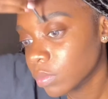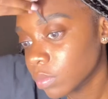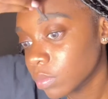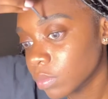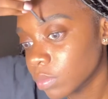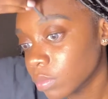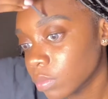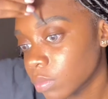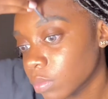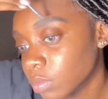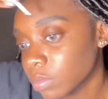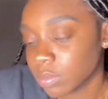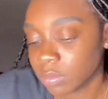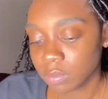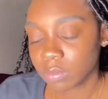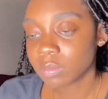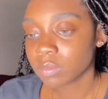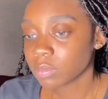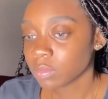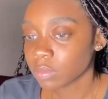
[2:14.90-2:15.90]
and
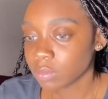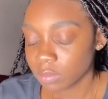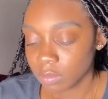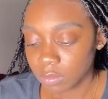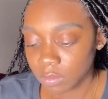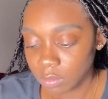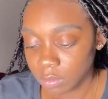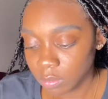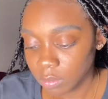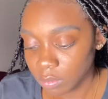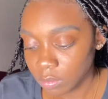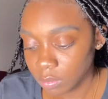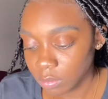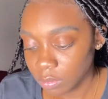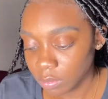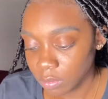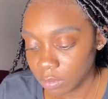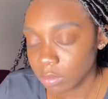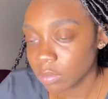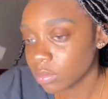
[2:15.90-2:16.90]
we're gonna lead to
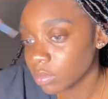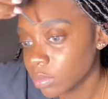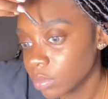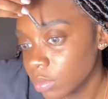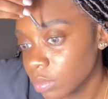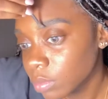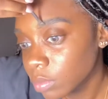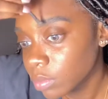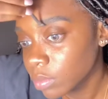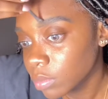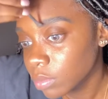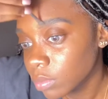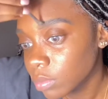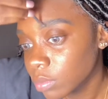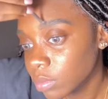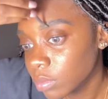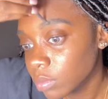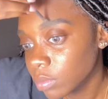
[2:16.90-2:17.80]
the next step.